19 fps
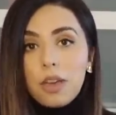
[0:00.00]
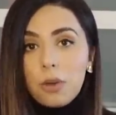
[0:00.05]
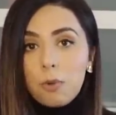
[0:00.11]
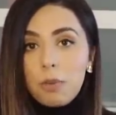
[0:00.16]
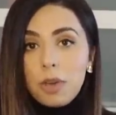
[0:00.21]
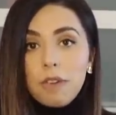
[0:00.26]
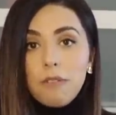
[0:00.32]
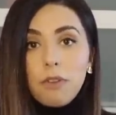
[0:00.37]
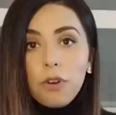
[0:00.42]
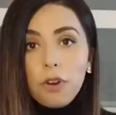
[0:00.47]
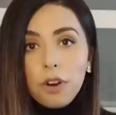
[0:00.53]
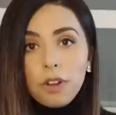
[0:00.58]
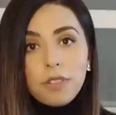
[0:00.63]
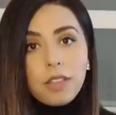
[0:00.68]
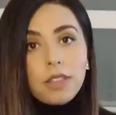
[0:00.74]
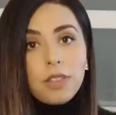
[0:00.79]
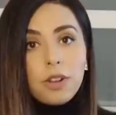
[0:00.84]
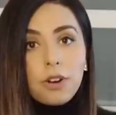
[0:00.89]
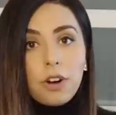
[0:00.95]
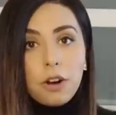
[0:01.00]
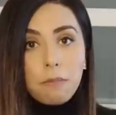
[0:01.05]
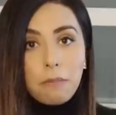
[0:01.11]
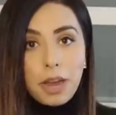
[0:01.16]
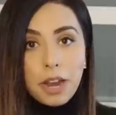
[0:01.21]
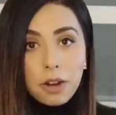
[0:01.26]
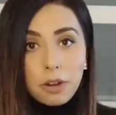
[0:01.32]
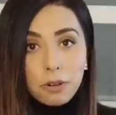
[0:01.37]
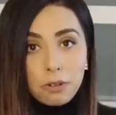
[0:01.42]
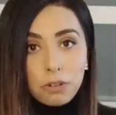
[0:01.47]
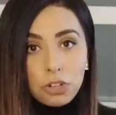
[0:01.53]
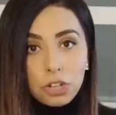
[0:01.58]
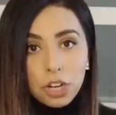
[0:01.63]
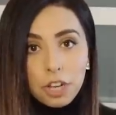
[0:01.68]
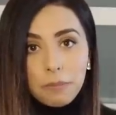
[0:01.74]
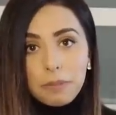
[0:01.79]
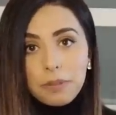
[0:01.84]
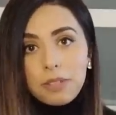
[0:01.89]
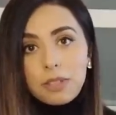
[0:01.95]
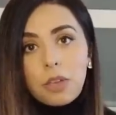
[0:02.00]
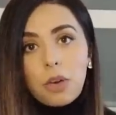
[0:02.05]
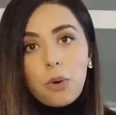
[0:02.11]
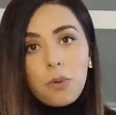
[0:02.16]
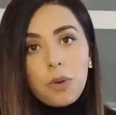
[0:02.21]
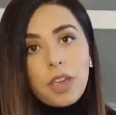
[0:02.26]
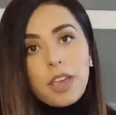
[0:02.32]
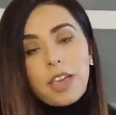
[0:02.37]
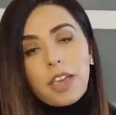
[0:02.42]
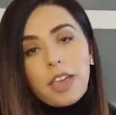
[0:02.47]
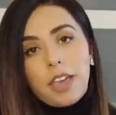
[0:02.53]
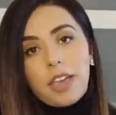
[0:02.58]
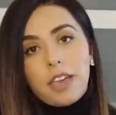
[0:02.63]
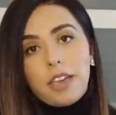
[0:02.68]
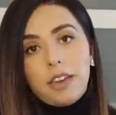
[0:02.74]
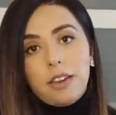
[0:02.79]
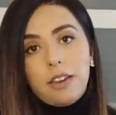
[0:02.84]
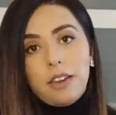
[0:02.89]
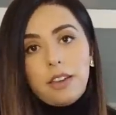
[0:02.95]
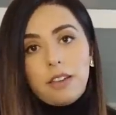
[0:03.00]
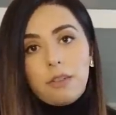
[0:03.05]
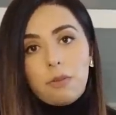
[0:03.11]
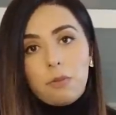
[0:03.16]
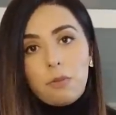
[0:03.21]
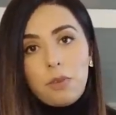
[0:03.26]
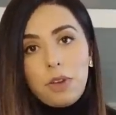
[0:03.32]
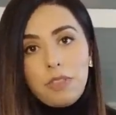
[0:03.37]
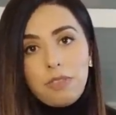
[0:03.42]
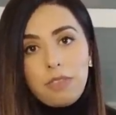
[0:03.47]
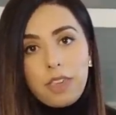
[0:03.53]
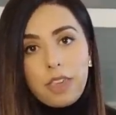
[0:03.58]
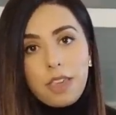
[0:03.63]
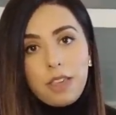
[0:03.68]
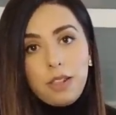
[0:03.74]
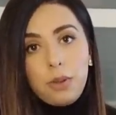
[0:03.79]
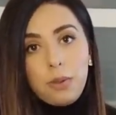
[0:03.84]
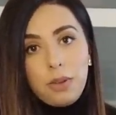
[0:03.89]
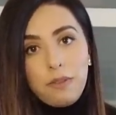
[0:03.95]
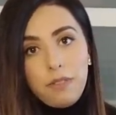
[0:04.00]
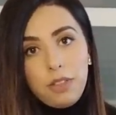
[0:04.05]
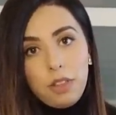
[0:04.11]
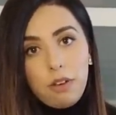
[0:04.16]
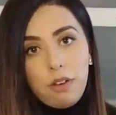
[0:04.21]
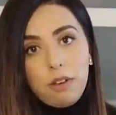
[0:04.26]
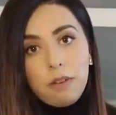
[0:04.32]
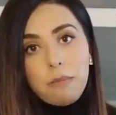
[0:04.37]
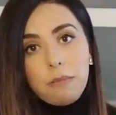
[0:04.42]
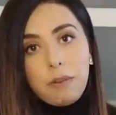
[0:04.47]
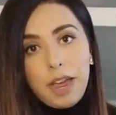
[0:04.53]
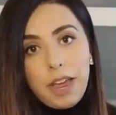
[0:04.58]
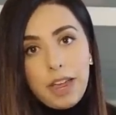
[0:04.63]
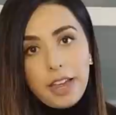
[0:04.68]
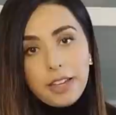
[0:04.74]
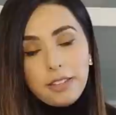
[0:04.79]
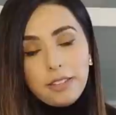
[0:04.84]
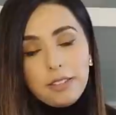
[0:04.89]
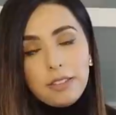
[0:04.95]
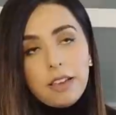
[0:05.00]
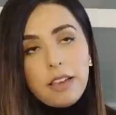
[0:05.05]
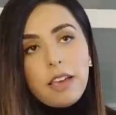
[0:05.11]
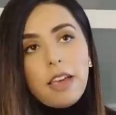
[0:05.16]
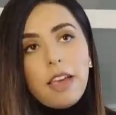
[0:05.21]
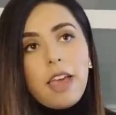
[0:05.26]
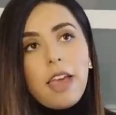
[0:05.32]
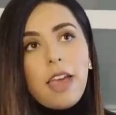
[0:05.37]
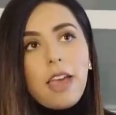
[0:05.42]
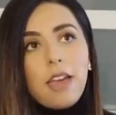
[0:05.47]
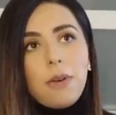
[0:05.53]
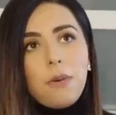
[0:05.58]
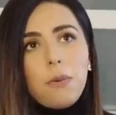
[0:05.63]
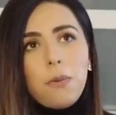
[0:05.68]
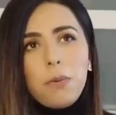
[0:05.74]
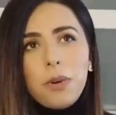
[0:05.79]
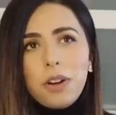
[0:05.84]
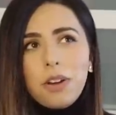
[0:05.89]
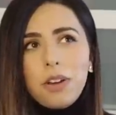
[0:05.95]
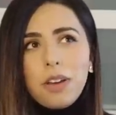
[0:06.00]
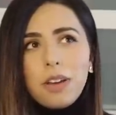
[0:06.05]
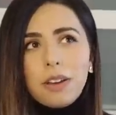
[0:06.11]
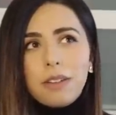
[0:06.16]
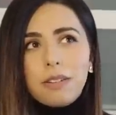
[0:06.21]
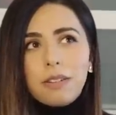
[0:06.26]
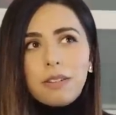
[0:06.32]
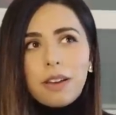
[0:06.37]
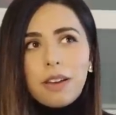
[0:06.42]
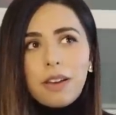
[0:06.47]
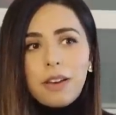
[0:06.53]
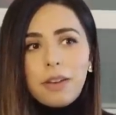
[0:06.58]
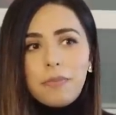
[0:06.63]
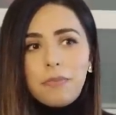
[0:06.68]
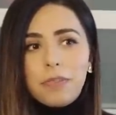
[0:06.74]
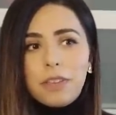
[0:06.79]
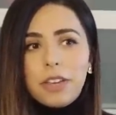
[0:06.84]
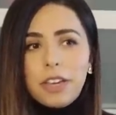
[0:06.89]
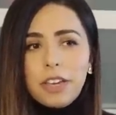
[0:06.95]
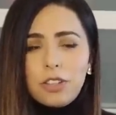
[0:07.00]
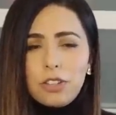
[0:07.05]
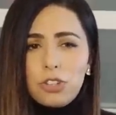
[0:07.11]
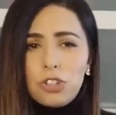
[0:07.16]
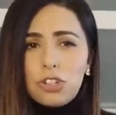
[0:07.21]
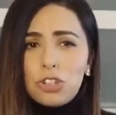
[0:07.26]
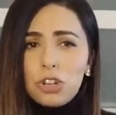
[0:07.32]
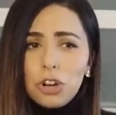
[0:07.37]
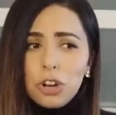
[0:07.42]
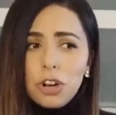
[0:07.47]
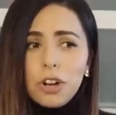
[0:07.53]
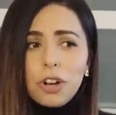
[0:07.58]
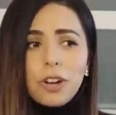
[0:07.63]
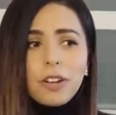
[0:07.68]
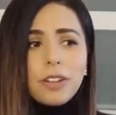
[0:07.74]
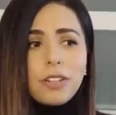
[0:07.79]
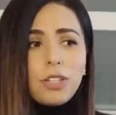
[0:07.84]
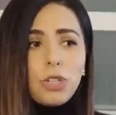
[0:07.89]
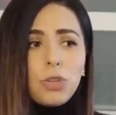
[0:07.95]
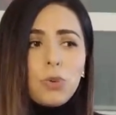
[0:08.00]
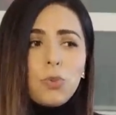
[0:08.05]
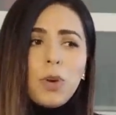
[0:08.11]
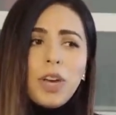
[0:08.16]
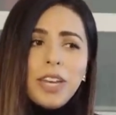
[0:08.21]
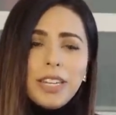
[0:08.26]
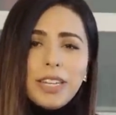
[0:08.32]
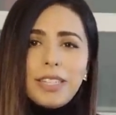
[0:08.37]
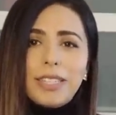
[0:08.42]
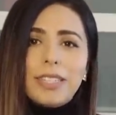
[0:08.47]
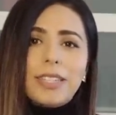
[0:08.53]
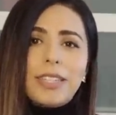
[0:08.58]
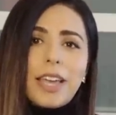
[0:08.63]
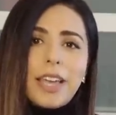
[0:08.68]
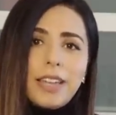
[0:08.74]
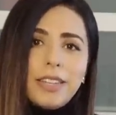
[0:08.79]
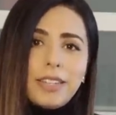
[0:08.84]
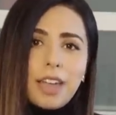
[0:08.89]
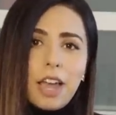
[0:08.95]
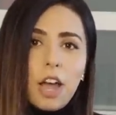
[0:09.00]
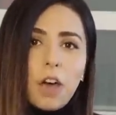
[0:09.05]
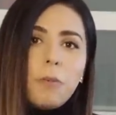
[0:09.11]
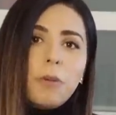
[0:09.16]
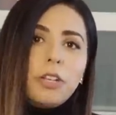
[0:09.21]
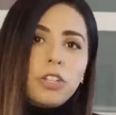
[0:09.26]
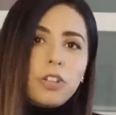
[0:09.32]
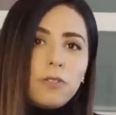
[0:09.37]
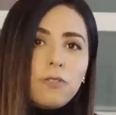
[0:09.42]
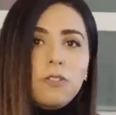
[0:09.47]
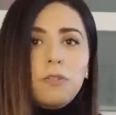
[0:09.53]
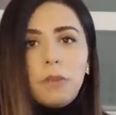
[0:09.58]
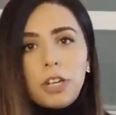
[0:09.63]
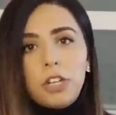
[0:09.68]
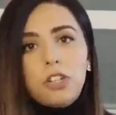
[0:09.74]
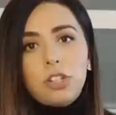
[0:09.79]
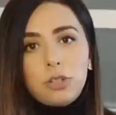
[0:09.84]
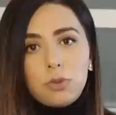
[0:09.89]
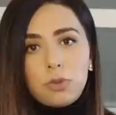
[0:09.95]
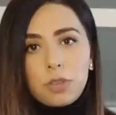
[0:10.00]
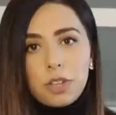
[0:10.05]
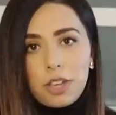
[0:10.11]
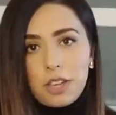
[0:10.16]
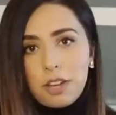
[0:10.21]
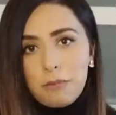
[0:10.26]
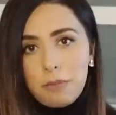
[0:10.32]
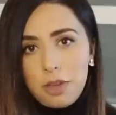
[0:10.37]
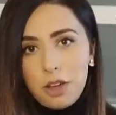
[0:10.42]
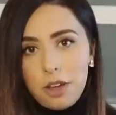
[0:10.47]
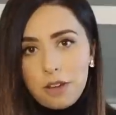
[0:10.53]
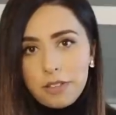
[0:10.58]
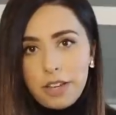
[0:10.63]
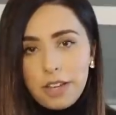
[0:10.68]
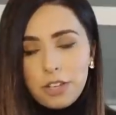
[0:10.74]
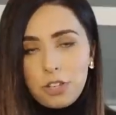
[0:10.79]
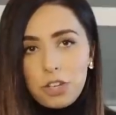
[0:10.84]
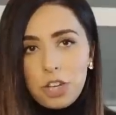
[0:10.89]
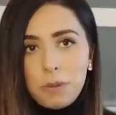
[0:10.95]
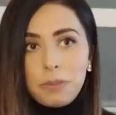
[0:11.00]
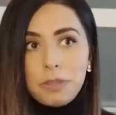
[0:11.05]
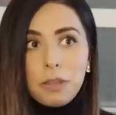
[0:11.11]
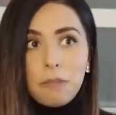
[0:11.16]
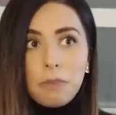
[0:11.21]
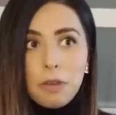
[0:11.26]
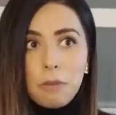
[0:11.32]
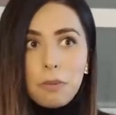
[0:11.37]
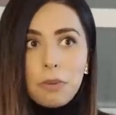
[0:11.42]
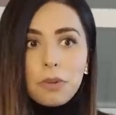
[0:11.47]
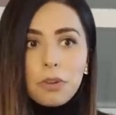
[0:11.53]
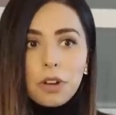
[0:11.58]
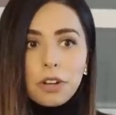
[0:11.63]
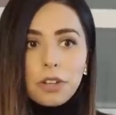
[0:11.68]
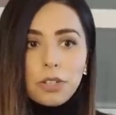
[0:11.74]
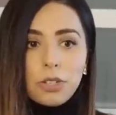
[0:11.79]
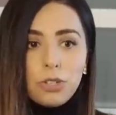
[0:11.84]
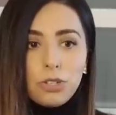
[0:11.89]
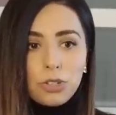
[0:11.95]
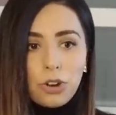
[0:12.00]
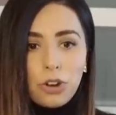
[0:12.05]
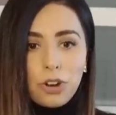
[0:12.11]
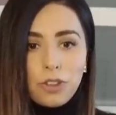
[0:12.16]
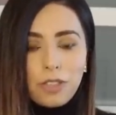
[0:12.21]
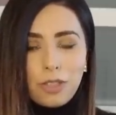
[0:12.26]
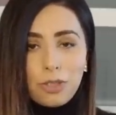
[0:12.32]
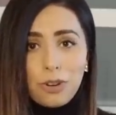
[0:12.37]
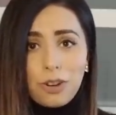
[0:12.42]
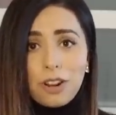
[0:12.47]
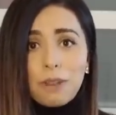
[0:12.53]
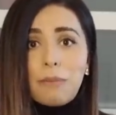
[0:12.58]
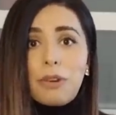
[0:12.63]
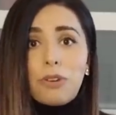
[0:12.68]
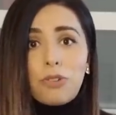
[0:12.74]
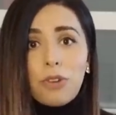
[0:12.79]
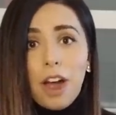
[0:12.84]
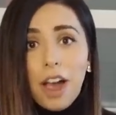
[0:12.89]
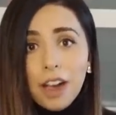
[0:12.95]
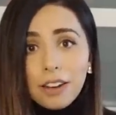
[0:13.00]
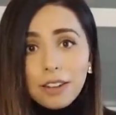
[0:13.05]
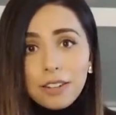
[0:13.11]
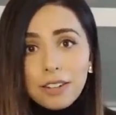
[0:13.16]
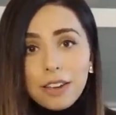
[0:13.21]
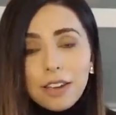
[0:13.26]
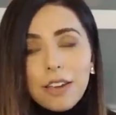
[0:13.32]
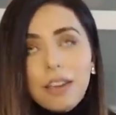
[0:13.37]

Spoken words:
we've heard that there are microchips going in with the Louis Vuitton bags, and we're not sure to what extent, how much information is really going to be on that chip. Some people are concerned that they're going to be tracked,